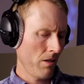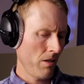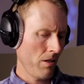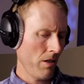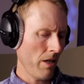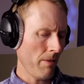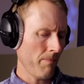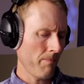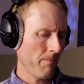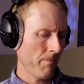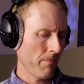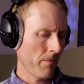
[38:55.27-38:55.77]

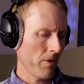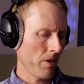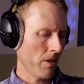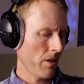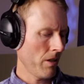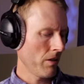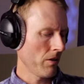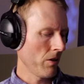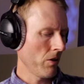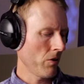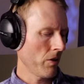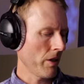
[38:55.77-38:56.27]
Yep,
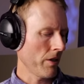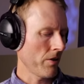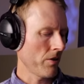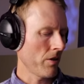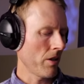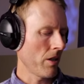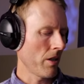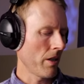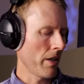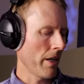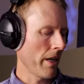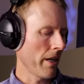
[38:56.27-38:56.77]
low cut's
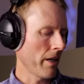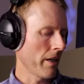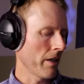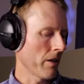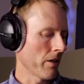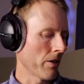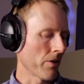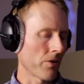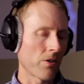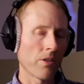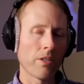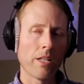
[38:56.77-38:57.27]
on at eighty
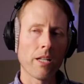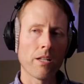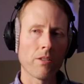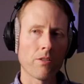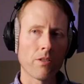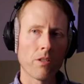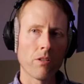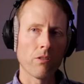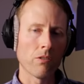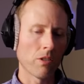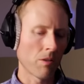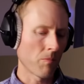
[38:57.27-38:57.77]
hertz, and that is
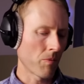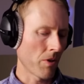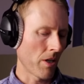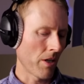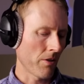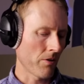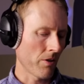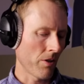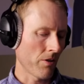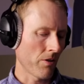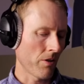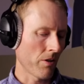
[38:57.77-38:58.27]
the only
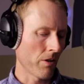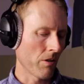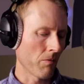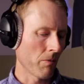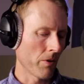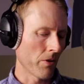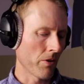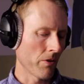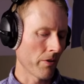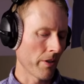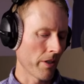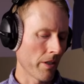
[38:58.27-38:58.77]
processing that we're
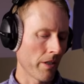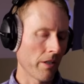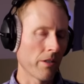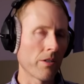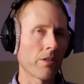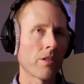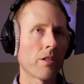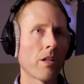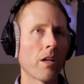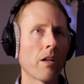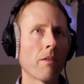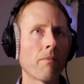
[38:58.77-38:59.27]
doing here
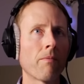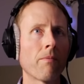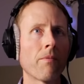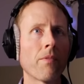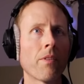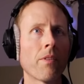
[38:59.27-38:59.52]
today.